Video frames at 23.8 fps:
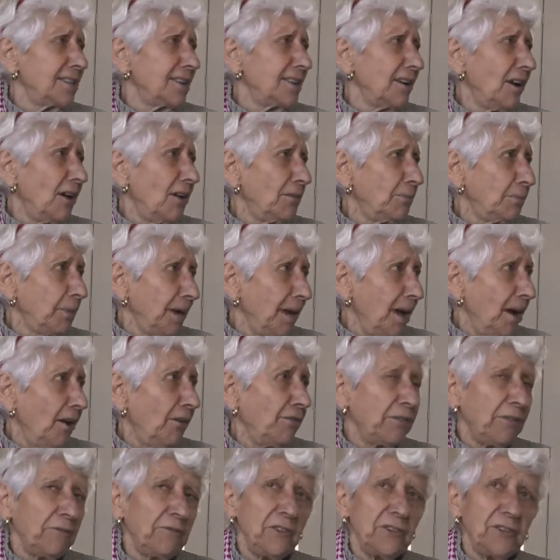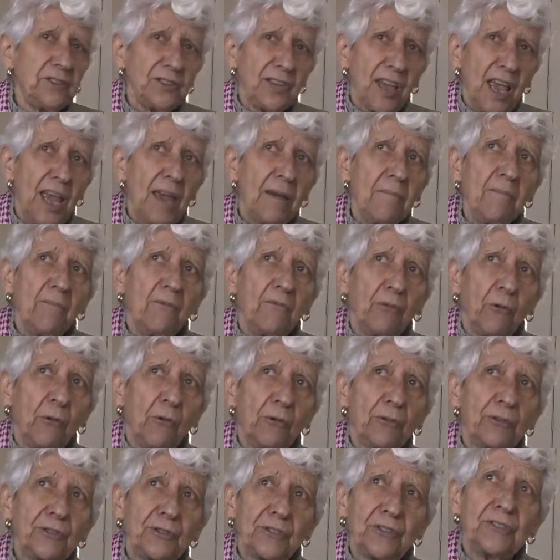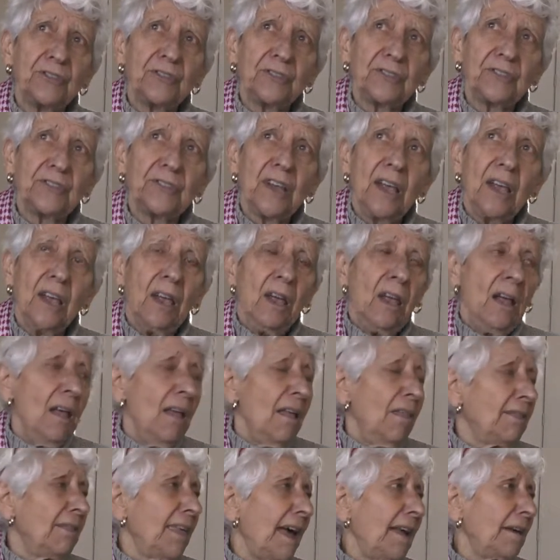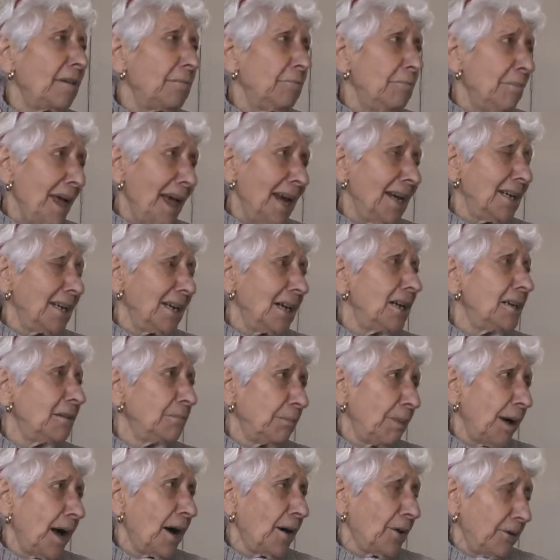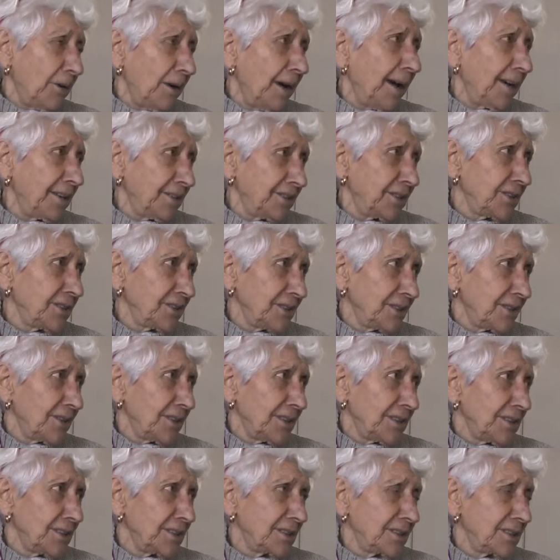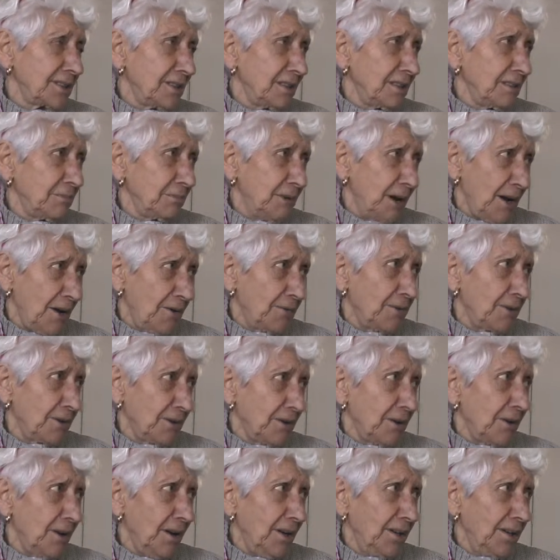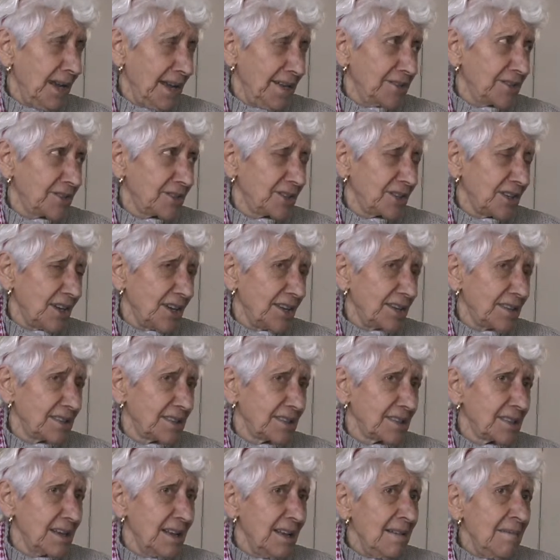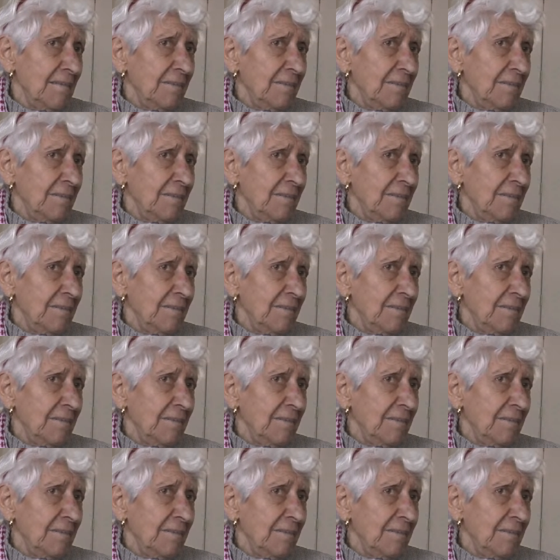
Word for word: it on behalf of the same forces that men in power exercise power against us.